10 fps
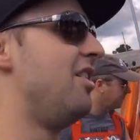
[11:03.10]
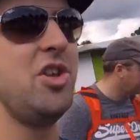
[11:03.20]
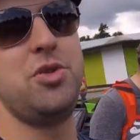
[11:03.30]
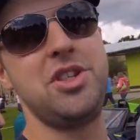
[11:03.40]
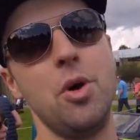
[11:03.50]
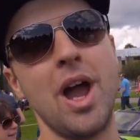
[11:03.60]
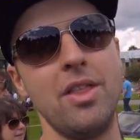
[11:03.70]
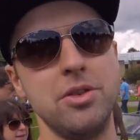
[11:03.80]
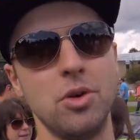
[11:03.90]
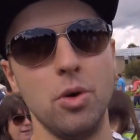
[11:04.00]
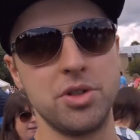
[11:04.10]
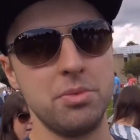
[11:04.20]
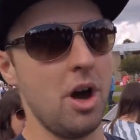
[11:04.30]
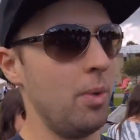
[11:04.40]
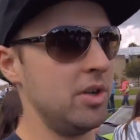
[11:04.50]
you still get those awesome
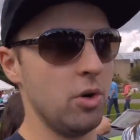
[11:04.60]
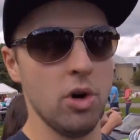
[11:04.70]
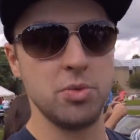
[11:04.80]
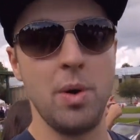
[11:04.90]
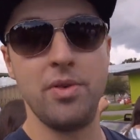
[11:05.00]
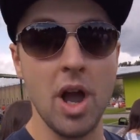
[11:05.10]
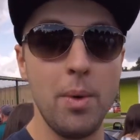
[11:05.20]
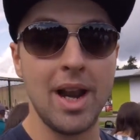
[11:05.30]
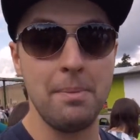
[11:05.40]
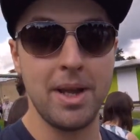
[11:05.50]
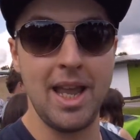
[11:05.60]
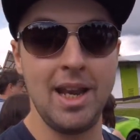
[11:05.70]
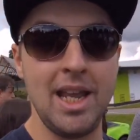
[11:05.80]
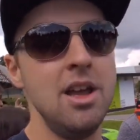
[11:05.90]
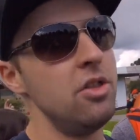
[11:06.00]
gull wing doors. But if you go with
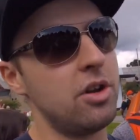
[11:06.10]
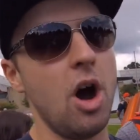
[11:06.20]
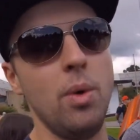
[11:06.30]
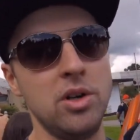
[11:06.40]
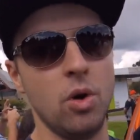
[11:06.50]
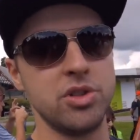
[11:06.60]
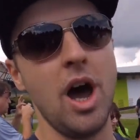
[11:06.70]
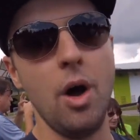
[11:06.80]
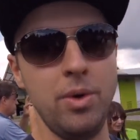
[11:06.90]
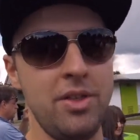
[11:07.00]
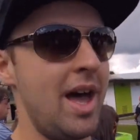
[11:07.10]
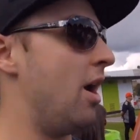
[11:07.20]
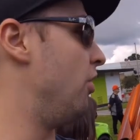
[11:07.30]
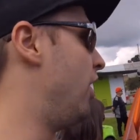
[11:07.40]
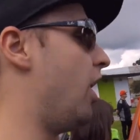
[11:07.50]
Lamborghini, the gull wing doors are only there
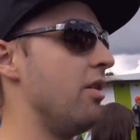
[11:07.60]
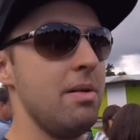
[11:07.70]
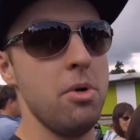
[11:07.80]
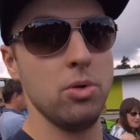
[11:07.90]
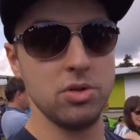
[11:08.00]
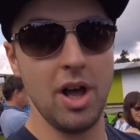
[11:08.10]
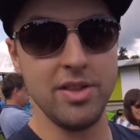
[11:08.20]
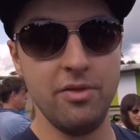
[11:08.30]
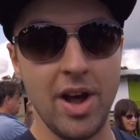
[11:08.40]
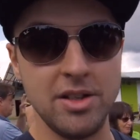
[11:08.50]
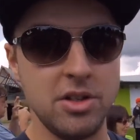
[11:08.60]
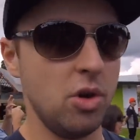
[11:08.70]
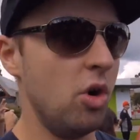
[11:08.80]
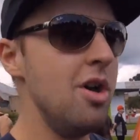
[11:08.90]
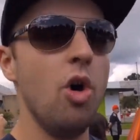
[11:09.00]
on the higher end models like the
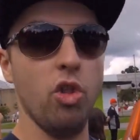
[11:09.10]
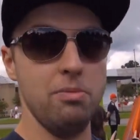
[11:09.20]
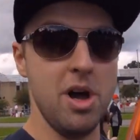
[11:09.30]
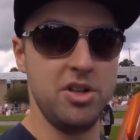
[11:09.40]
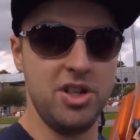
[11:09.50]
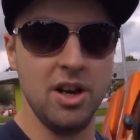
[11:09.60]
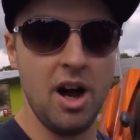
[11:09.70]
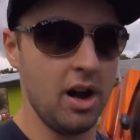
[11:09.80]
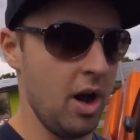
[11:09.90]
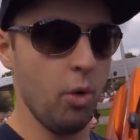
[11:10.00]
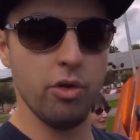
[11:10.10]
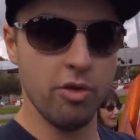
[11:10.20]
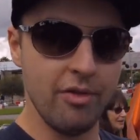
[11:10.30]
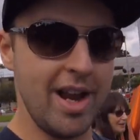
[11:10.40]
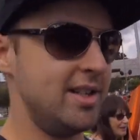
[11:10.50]
Aventador or the Murcielago or the
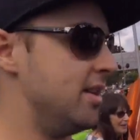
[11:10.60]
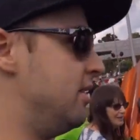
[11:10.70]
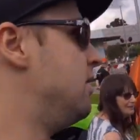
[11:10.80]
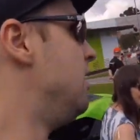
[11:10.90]
Reventon,